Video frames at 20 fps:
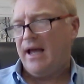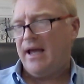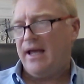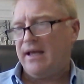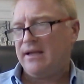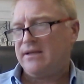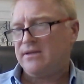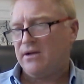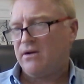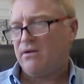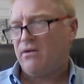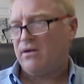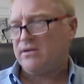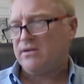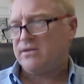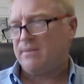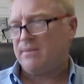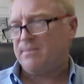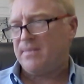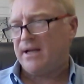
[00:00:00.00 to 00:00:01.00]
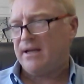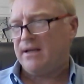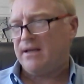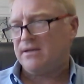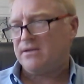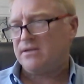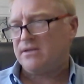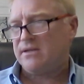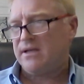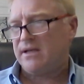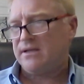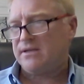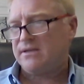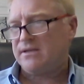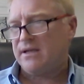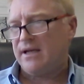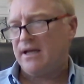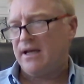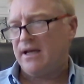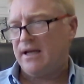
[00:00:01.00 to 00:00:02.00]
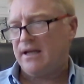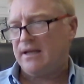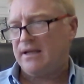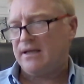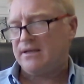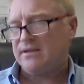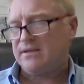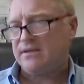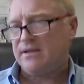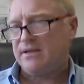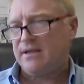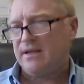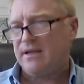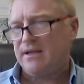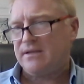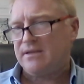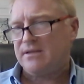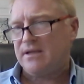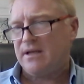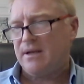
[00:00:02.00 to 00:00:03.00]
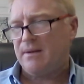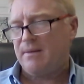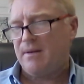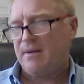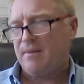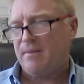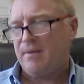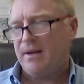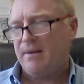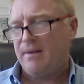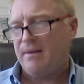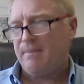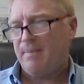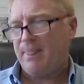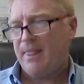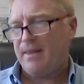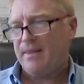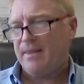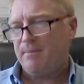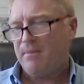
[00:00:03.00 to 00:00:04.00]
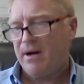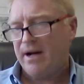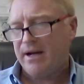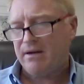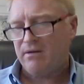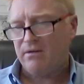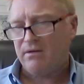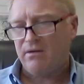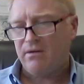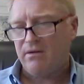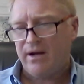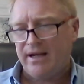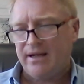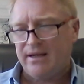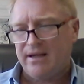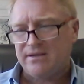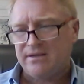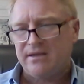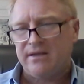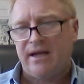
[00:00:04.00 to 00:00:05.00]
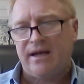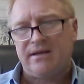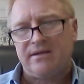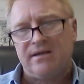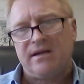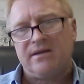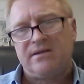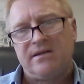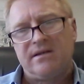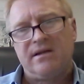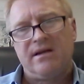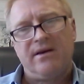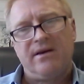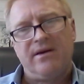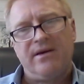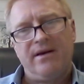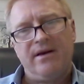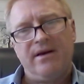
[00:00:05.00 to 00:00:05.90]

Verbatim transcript: it's a concept that this this uh, this this uh, the microclotting doesn't exist,